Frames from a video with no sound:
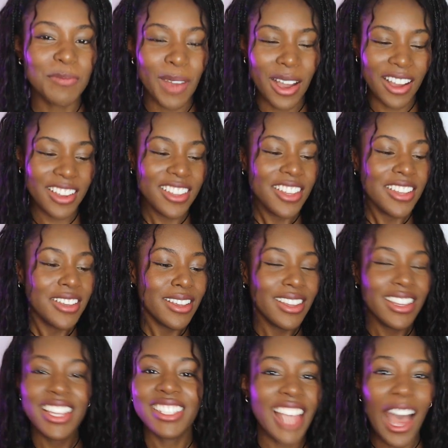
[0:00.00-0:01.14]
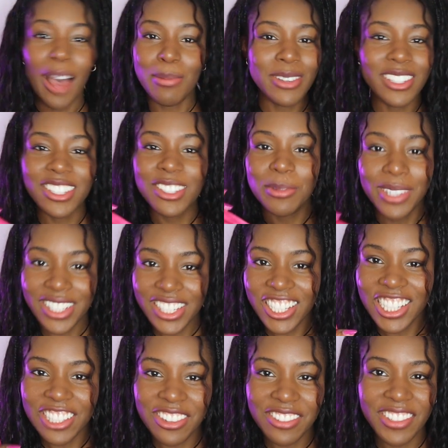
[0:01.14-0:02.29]
but it's happened, we're
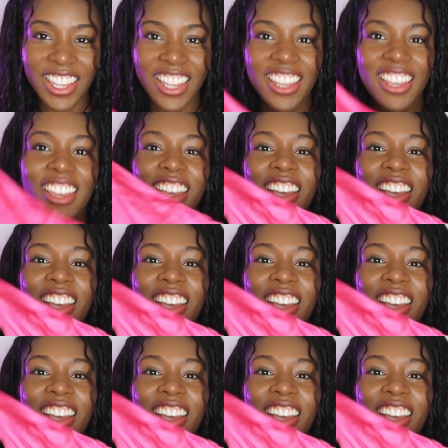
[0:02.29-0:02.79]
dealing with it.